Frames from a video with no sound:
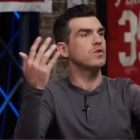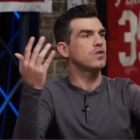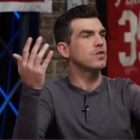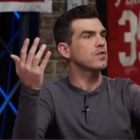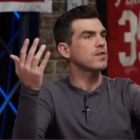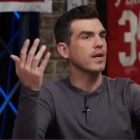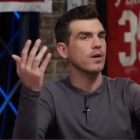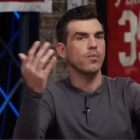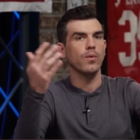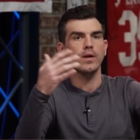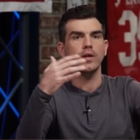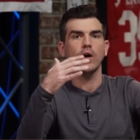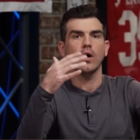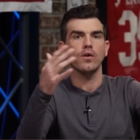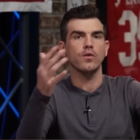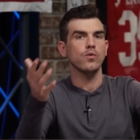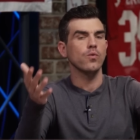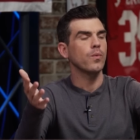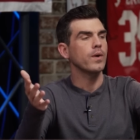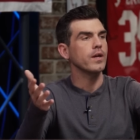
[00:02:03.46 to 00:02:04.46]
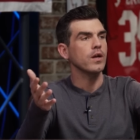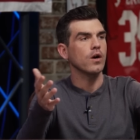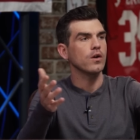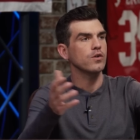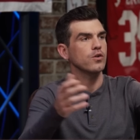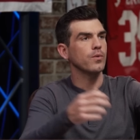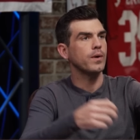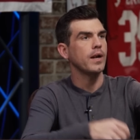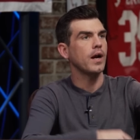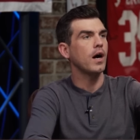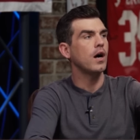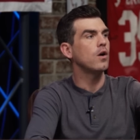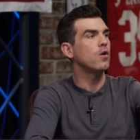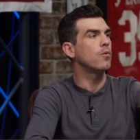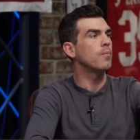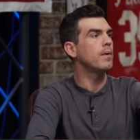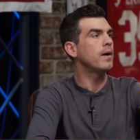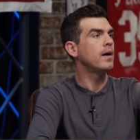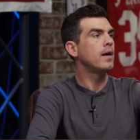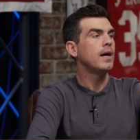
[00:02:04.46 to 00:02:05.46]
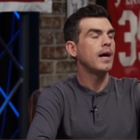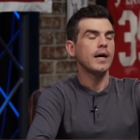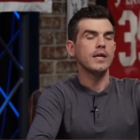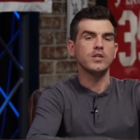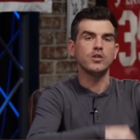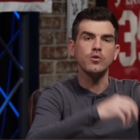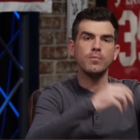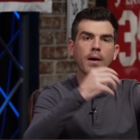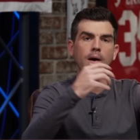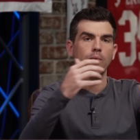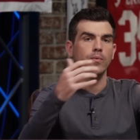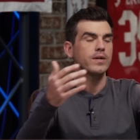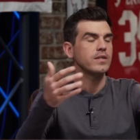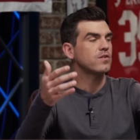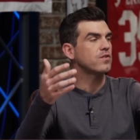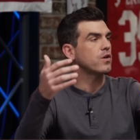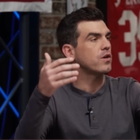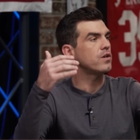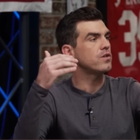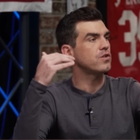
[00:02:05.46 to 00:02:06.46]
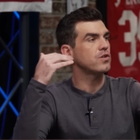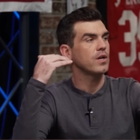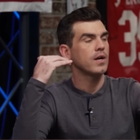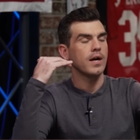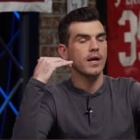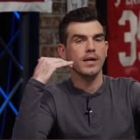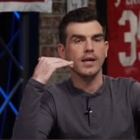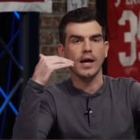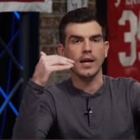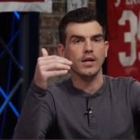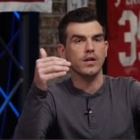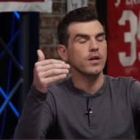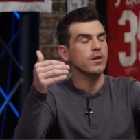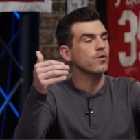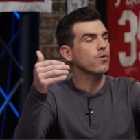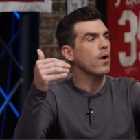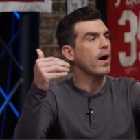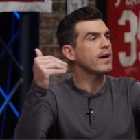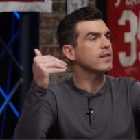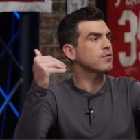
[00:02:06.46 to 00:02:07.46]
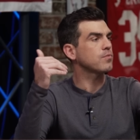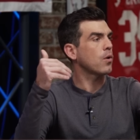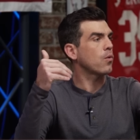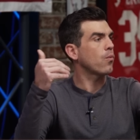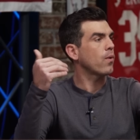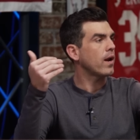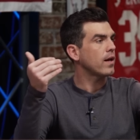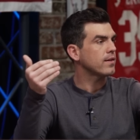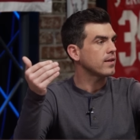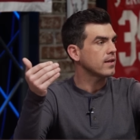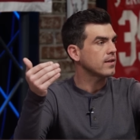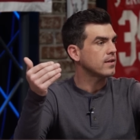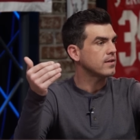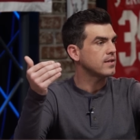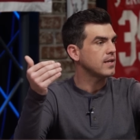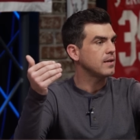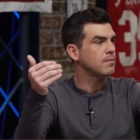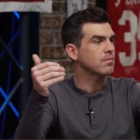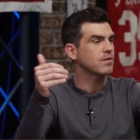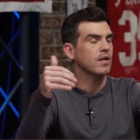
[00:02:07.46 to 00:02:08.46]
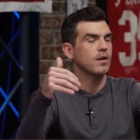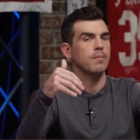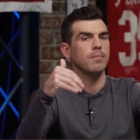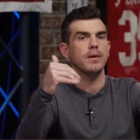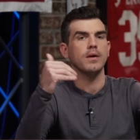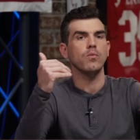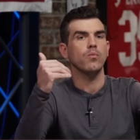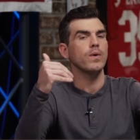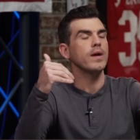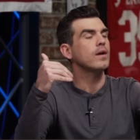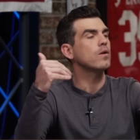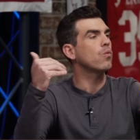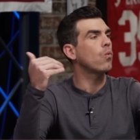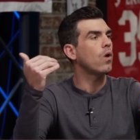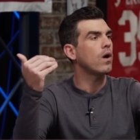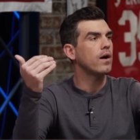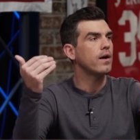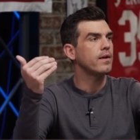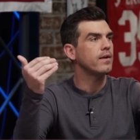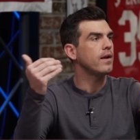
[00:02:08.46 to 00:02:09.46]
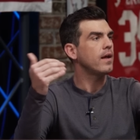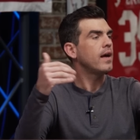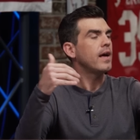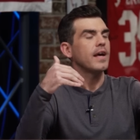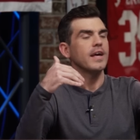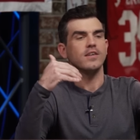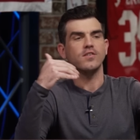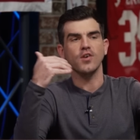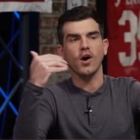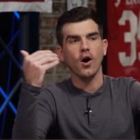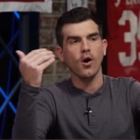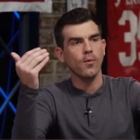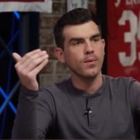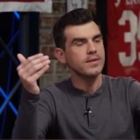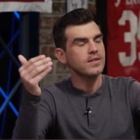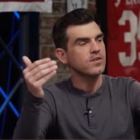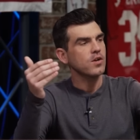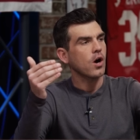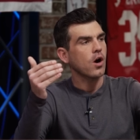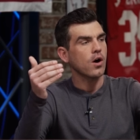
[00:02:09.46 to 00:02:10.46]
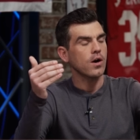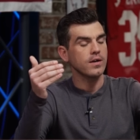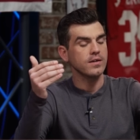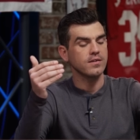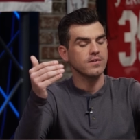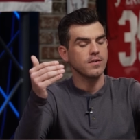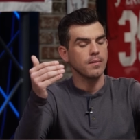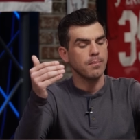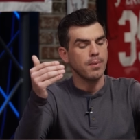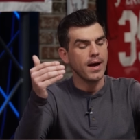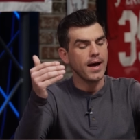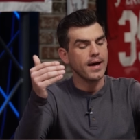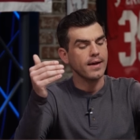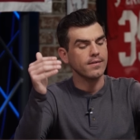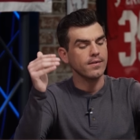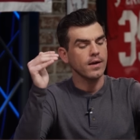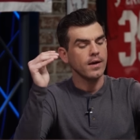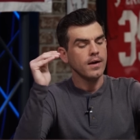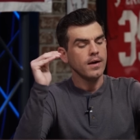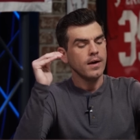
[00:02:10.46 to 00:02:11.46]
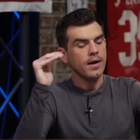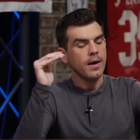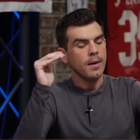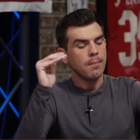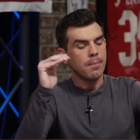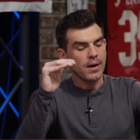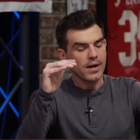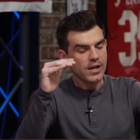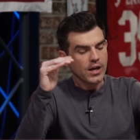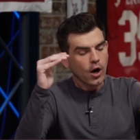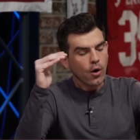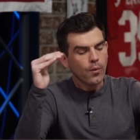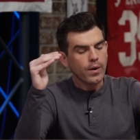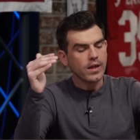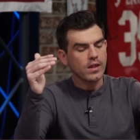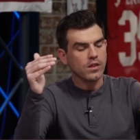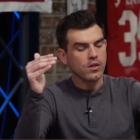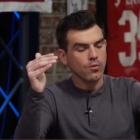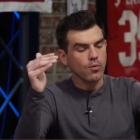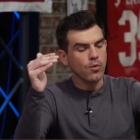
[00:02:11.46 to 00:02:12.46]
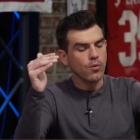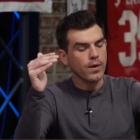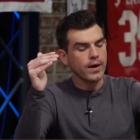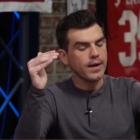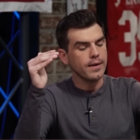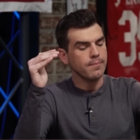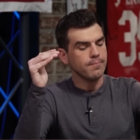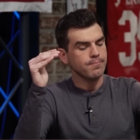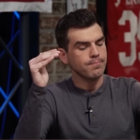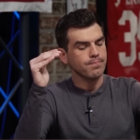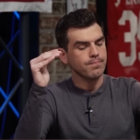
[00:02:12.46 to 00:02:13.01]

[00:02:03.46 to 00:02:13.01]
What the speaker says: is just like what y'all do and what y'all do at home. Do my research, got a good grasp on what I think the team's going to be. Week one is always the hardest to bet. But going through it,